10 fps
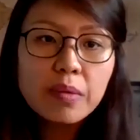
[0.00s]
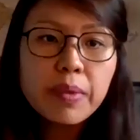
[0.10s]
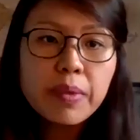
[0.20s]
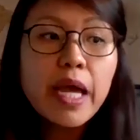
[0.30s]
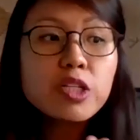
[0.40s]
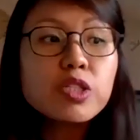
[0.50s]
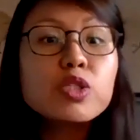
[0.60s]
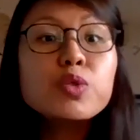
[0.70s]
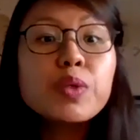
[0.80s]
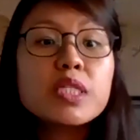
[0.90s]
but actually
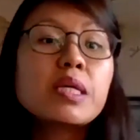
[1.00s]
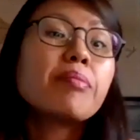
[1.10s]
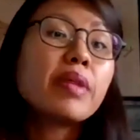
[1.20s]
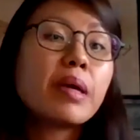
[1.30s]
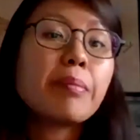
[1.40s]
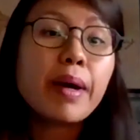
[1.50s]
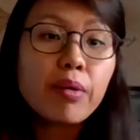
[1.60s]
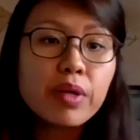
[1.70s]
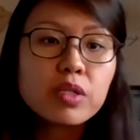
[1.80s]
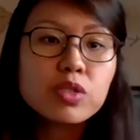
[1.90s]
doing something
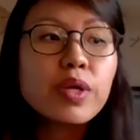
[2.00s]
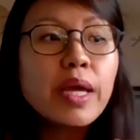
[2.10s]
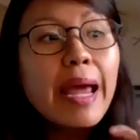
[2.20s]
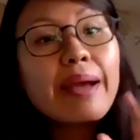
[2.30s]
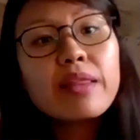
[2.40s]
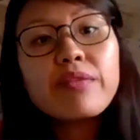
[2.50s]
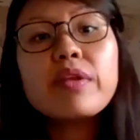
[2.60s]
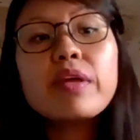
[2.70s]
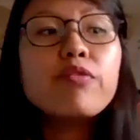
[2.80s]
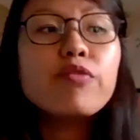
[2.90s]
about it, to get
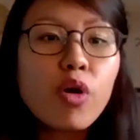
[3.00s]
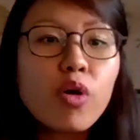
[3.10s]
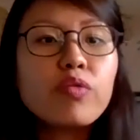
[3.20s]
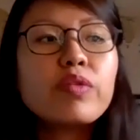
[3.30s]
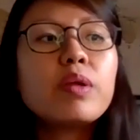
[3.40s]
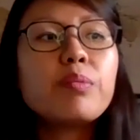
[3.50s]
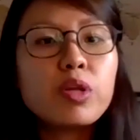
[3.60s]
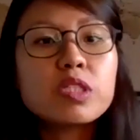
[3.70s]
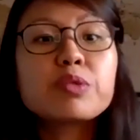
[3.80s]
actively involved in politics?